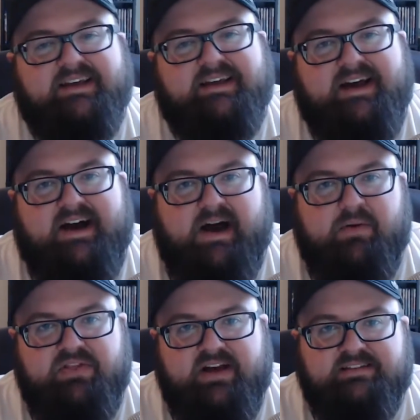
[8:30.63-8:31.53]

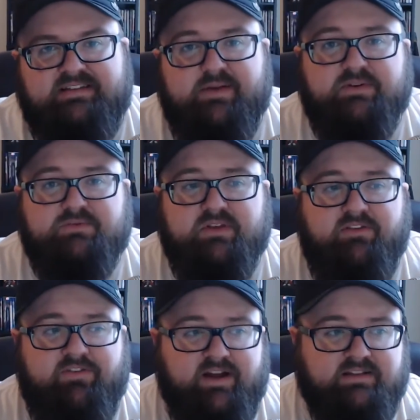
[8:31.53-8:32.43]
with us, and it was really
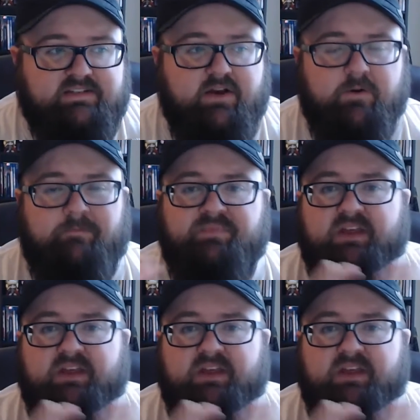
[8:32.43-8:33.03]
fun. So